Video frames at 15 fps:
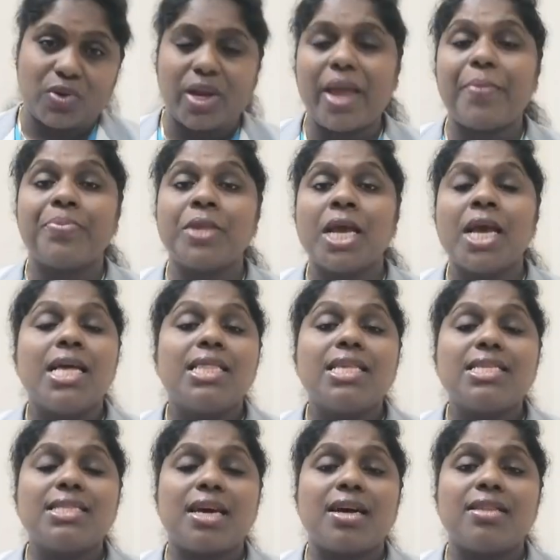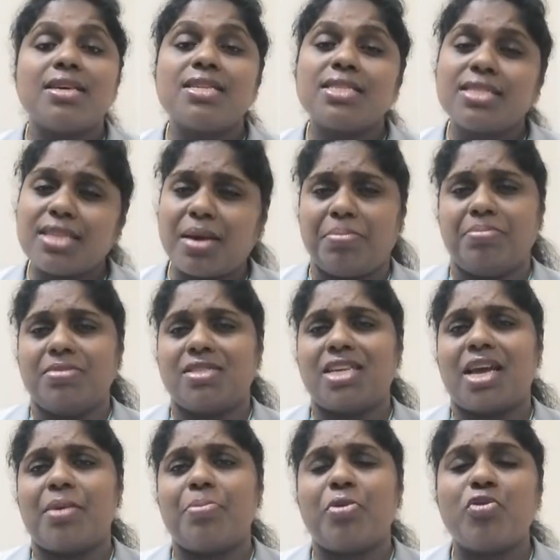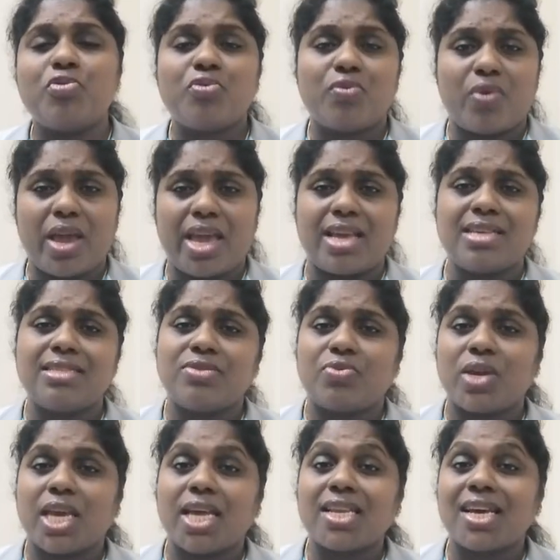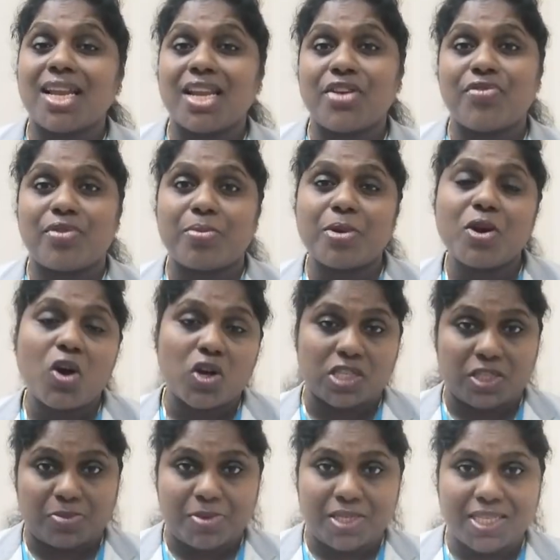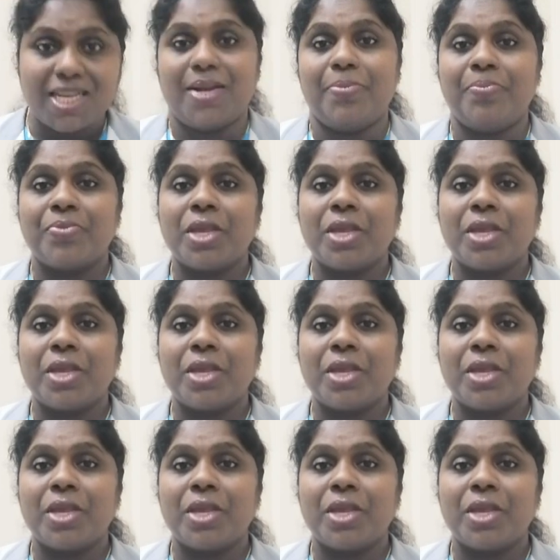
Okay, these are the some type of waste we can collect from a hospital.